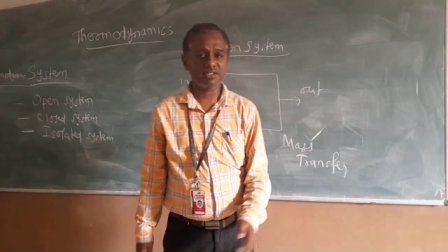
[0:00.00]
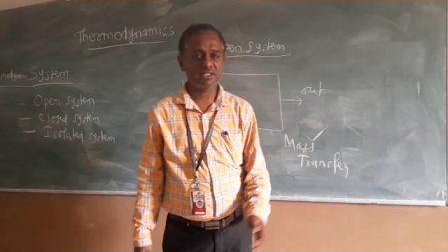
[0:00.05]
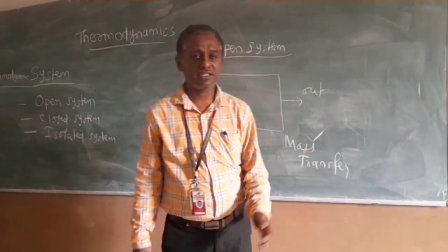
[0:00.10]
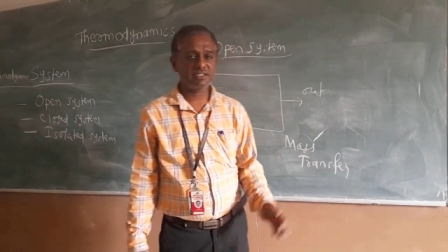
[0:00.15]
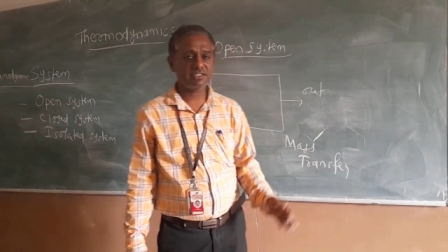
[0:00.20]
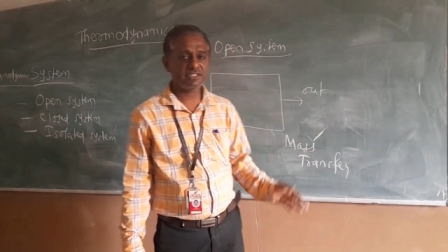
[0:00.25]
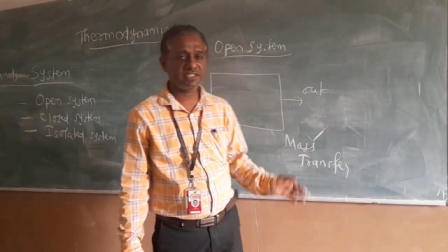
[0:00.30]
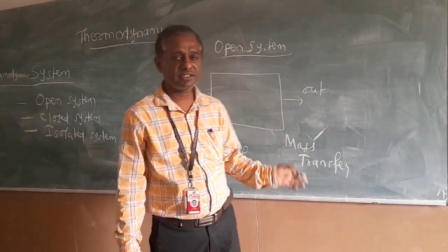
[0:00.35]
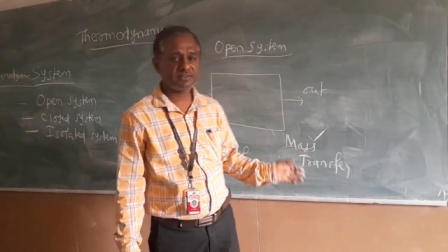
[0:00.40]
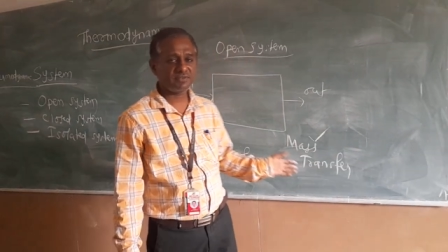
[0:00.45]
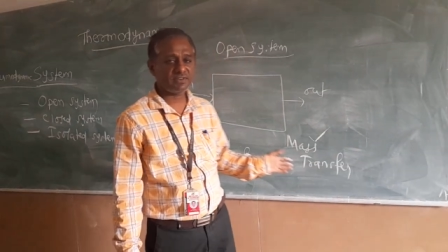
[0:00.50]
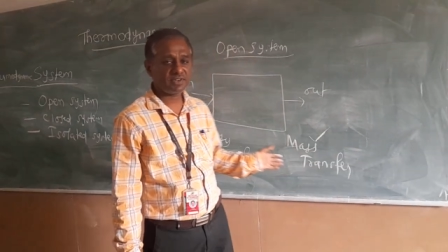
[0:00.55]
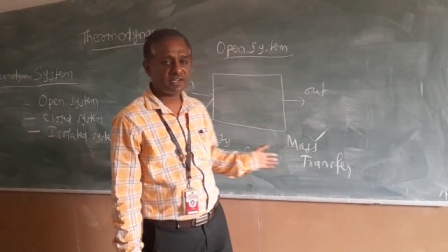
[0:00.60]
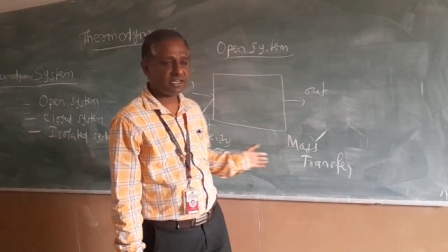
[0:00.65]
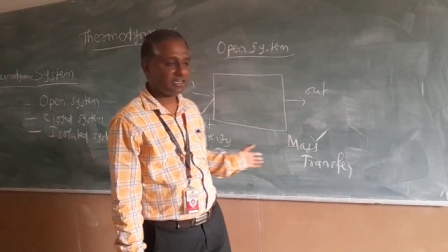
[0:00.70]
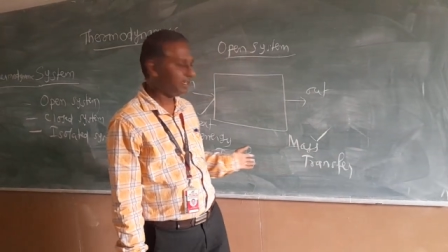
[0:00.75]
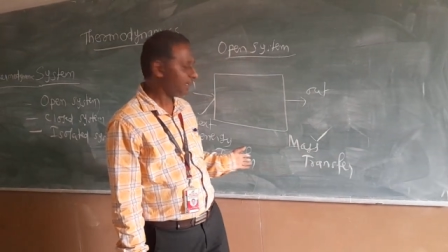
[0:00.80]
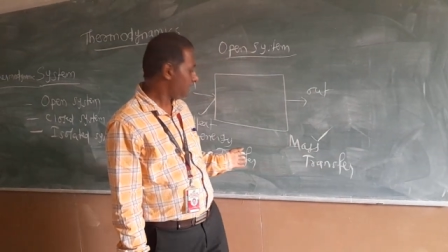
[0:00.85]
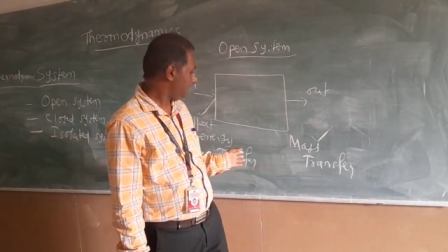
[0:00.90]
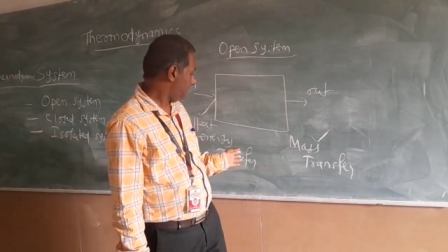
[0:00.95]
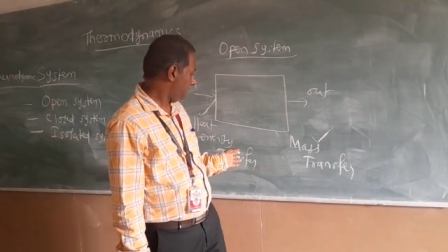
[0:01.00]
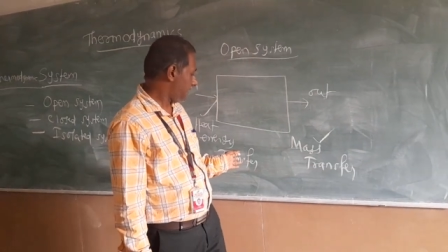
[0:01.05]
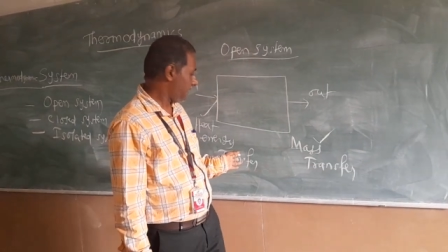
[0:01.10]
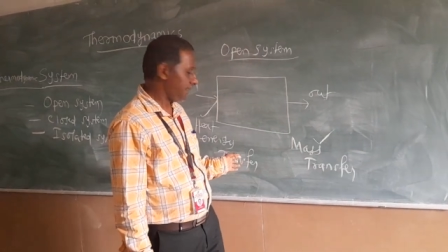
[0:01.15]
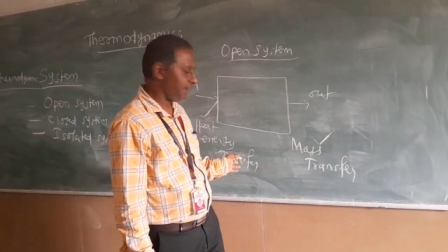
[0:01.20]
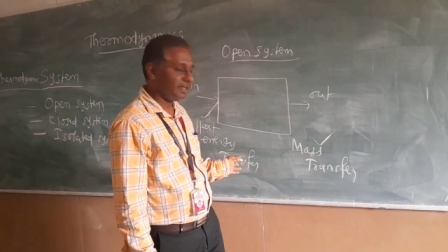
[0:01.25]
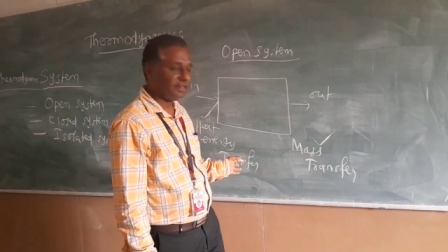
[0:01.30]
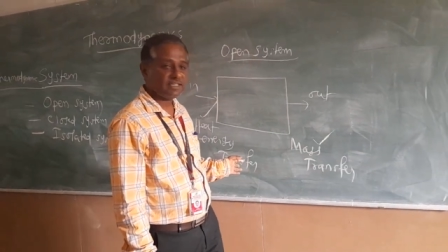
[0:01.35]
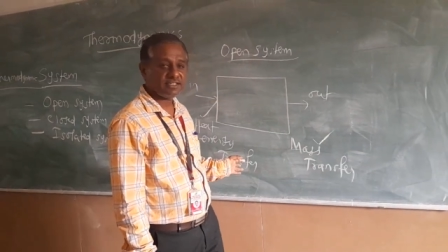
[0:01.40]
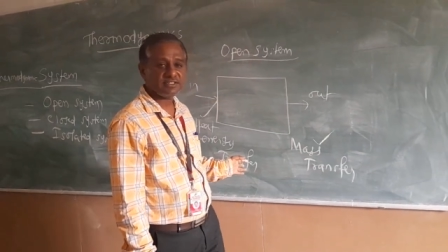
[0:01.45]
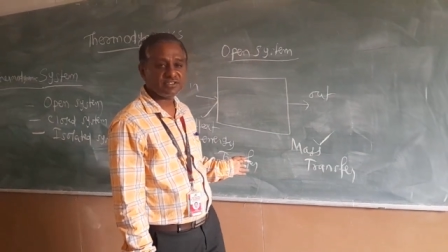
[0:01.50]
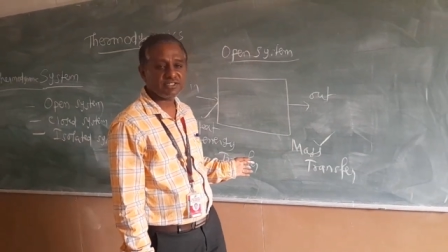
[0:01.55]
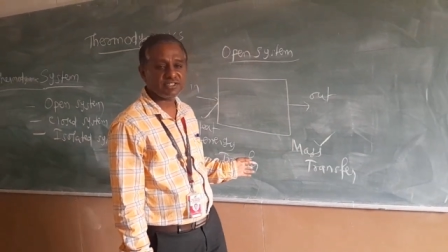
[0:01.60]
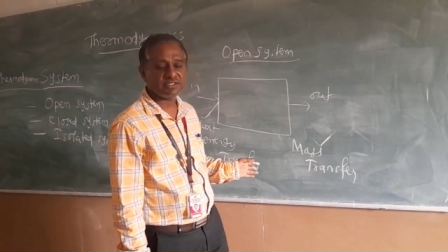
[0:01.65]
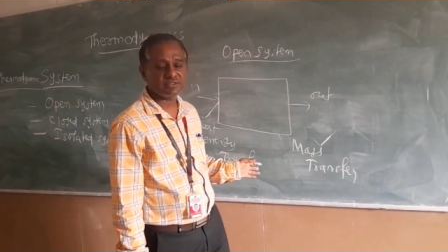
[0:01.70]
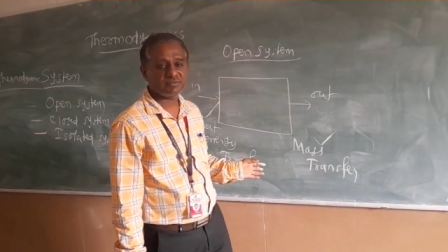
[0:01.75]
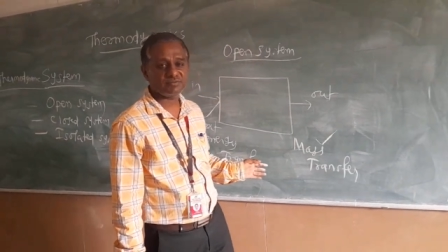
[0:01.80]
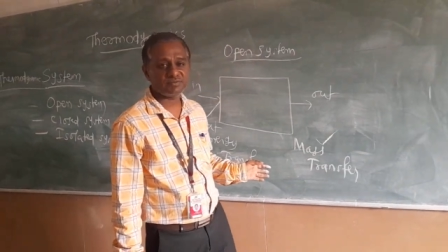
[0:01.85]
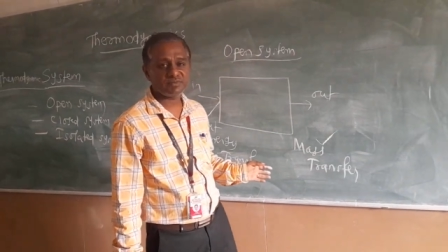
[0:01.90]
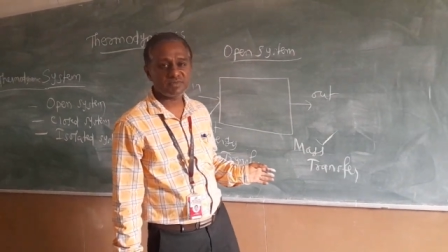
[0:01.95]
Let's take for an
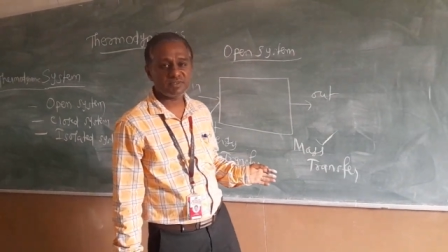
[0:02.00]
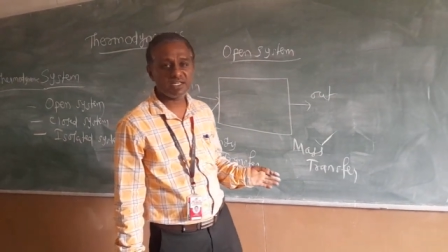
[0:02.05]
engine.